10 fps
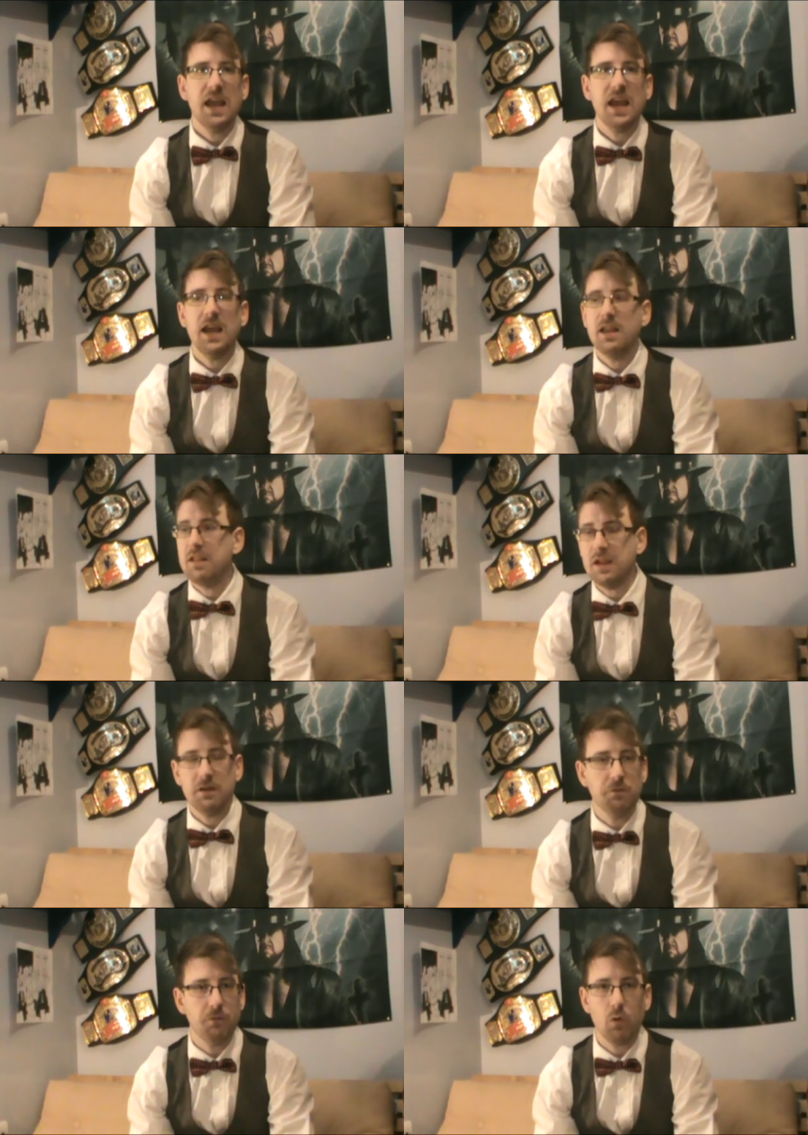in
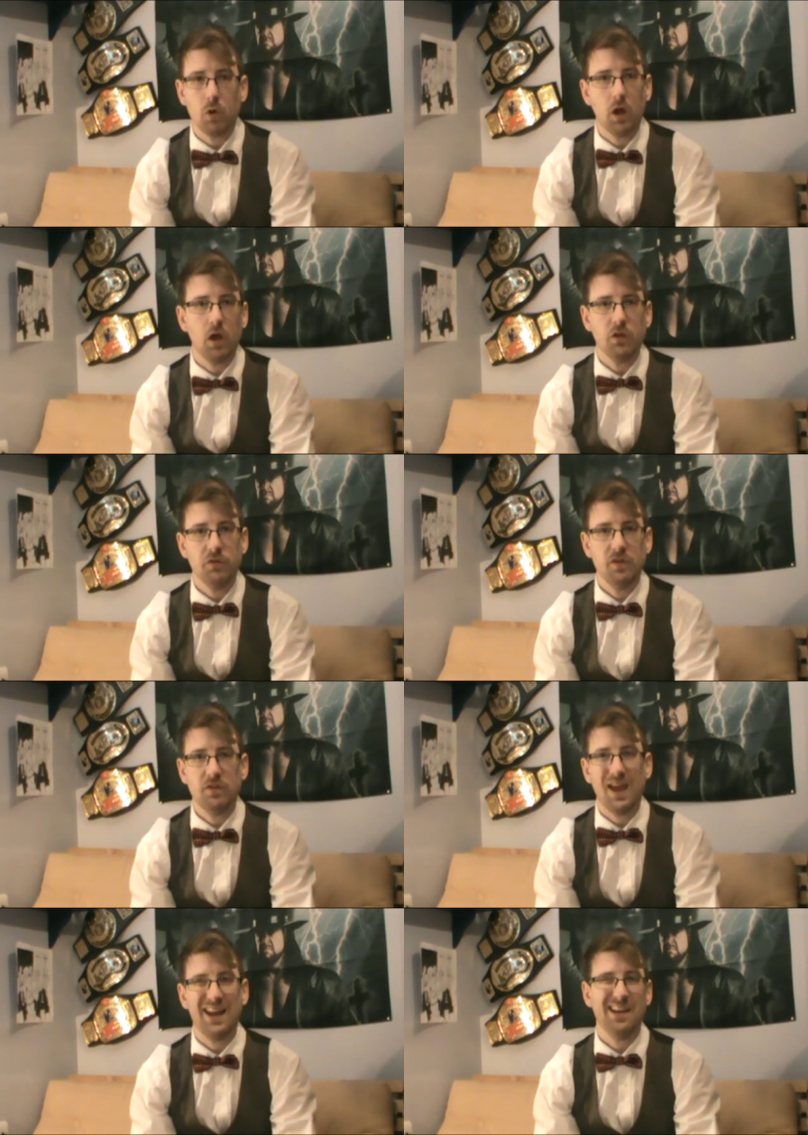these four
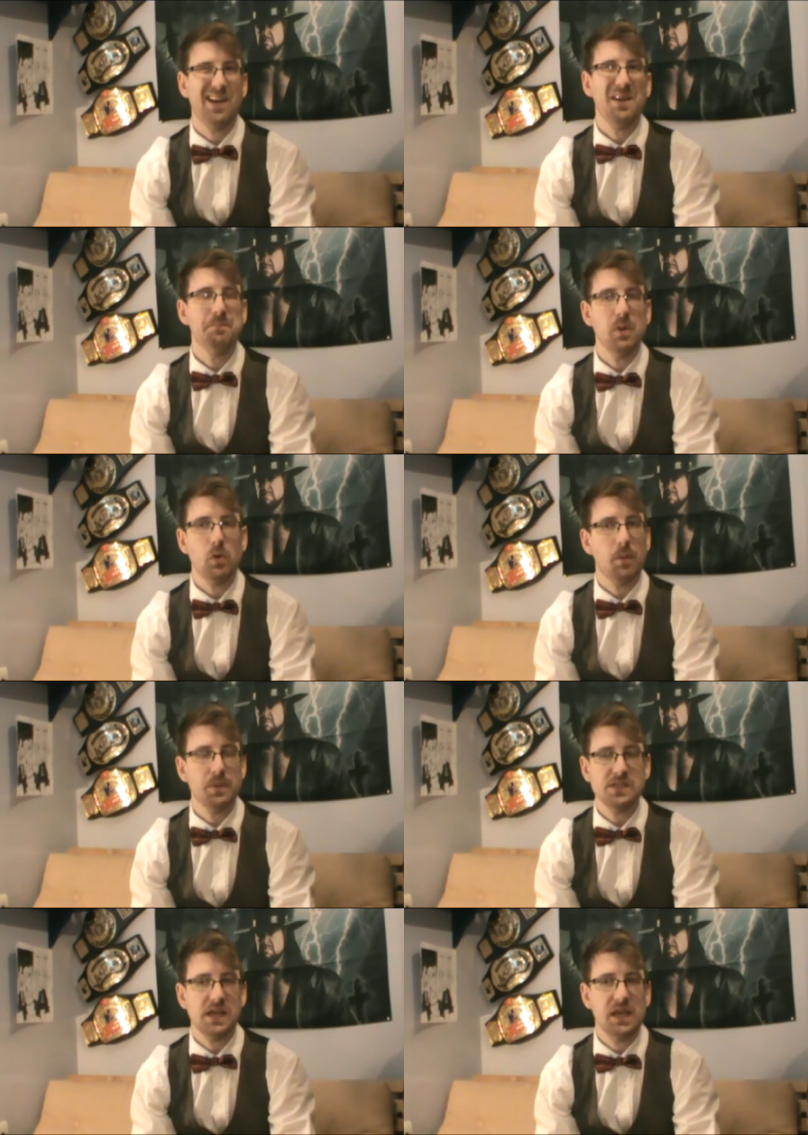classes and kind of build
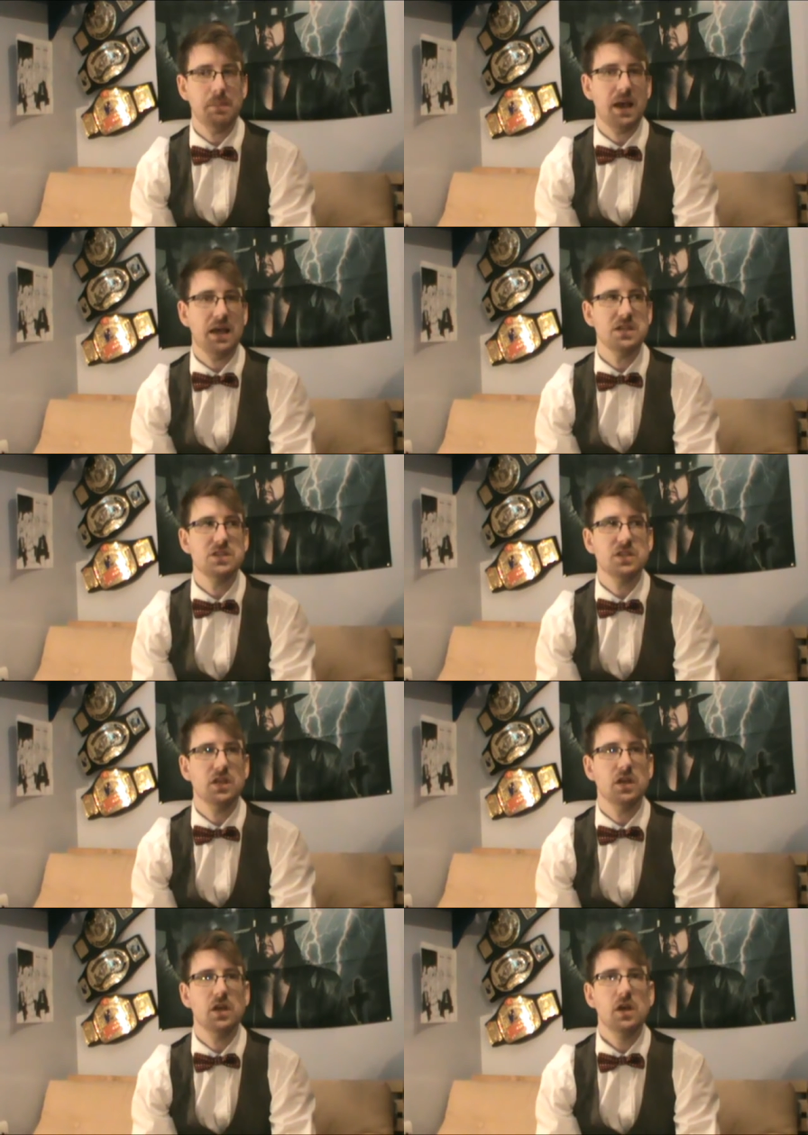up a team as
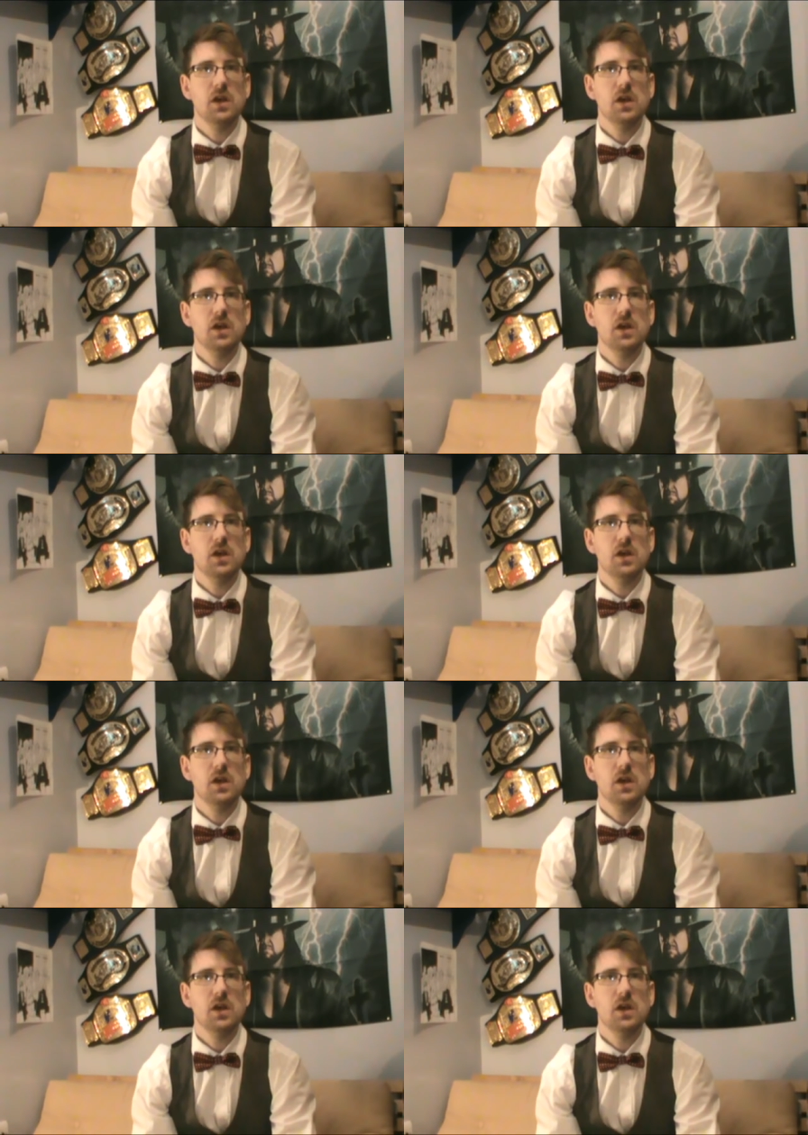to